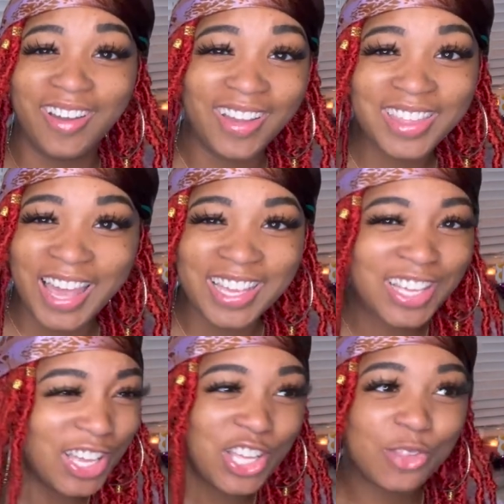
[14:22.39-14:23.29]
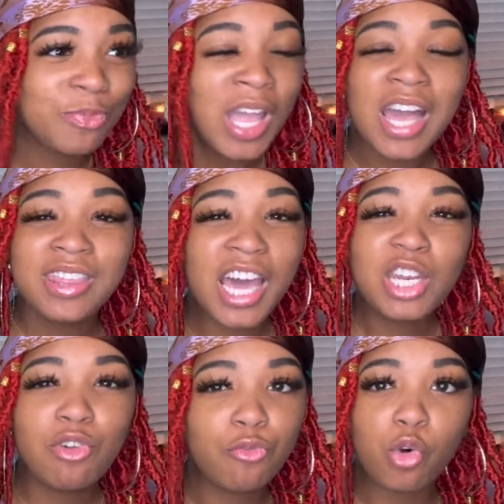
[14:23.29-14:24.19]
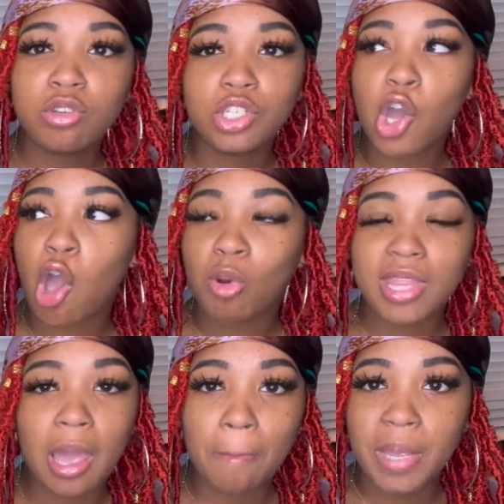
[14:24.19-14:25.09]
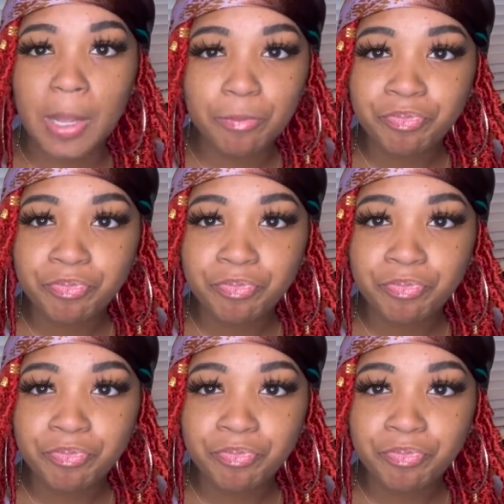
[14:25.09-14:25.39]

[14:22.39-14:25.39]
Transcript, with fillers: like, not even fully knowing what that meant.